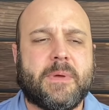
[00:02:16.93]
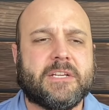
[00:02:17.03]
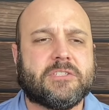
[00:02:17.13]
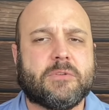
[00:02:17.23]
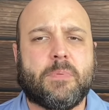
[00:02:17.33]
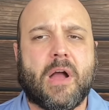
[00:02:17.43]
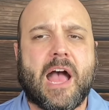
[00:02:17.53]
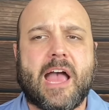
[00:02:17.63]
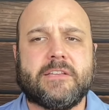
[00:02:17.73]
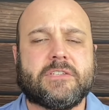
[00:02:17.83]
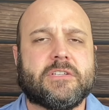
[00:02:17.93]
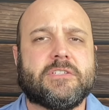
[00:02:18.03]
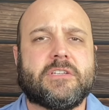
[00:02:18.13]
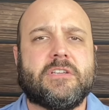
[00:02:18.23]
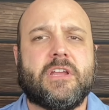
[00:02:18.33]
Big surprise,
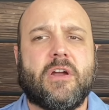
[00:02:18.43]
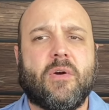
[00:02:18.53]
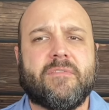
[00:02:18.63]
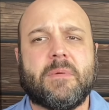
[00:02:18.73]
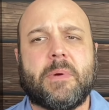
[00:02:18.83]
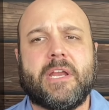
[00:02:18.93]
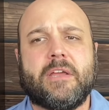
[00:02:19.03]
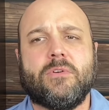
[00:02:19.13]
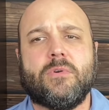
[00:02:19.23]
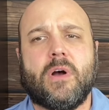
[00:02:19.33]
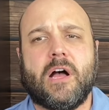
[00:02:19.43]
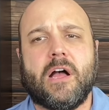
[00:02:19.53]
because, you know, everybody who